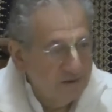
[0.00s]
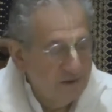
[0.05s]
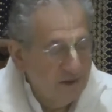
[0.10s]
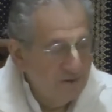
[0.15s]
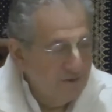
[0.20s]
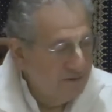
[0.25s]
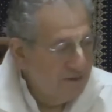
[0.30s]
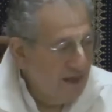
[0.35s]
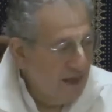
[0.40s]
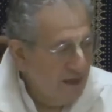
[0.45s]

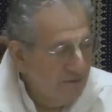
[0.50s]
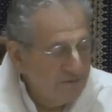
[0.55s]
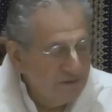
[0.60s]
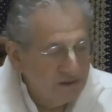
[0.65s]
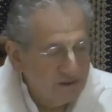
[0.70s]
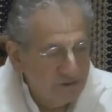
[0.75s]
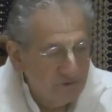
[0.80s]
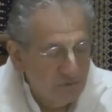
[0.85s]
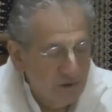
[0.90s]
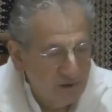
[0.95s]
They, they haven't
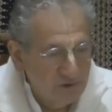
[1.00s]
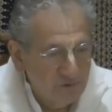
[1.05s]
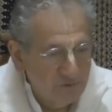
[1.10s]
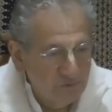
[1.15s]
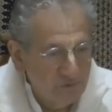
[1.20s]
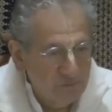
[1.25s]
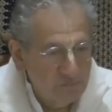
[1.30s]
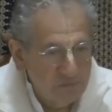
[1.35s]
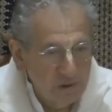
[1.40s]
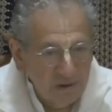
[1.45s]
surrendered
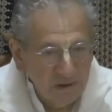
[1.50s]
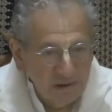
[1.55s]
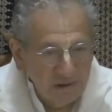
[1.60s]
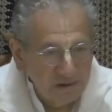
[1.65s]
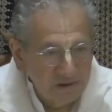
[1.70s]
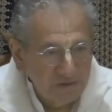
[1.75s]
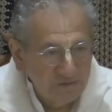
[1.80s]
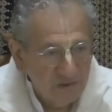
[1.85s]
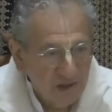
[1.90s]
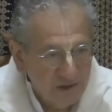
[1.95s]
for
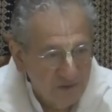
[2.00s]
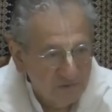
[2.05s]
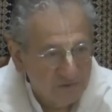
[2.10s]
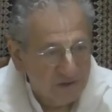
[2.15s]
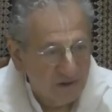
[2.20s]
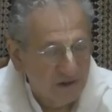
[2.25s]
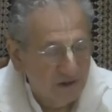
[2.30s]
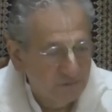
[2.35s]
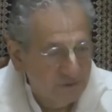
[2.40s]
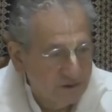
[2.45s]
millions of
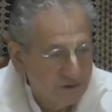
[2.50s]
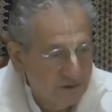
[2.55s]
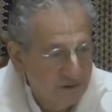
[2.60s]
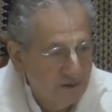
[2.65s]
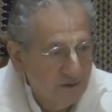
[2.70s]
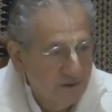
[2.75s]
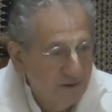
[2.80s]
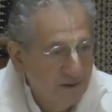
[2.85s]
lifetimes.